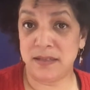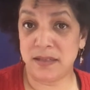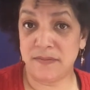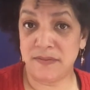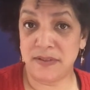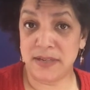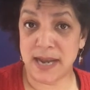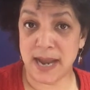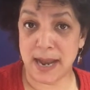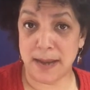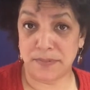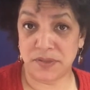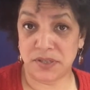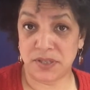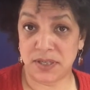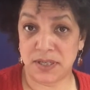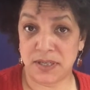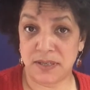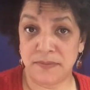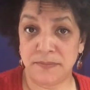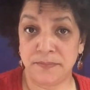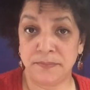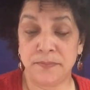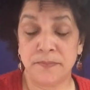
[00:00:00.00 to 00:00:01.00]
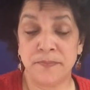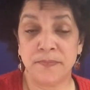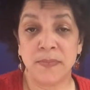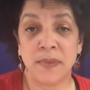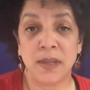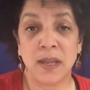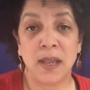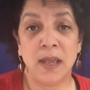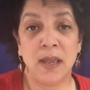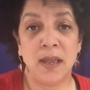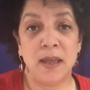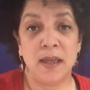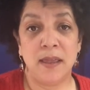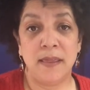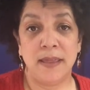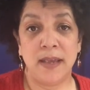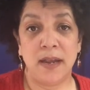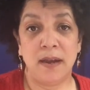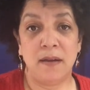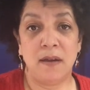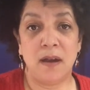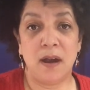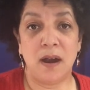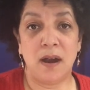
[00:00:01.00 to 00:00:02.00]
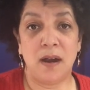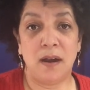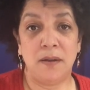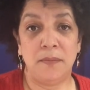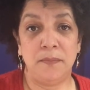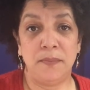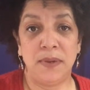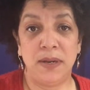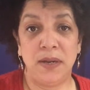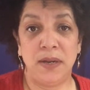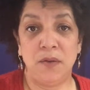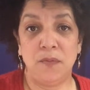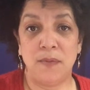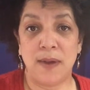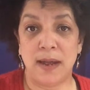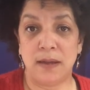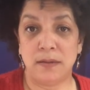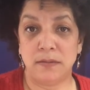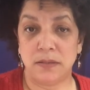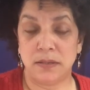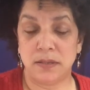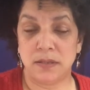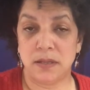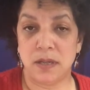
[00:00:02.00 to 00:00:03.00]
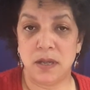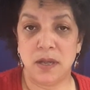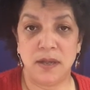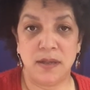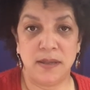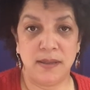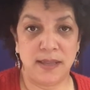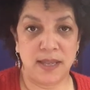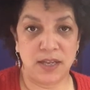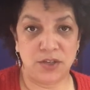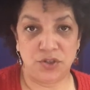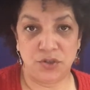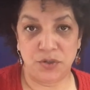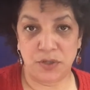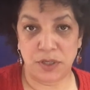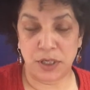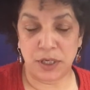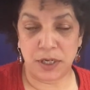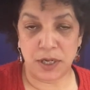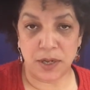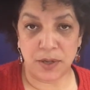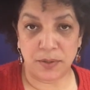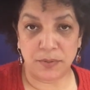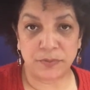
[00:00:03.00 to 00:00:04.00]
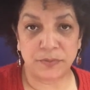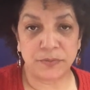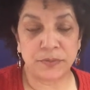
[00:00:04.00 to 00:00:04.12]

of adoption, there are many routes that you can go.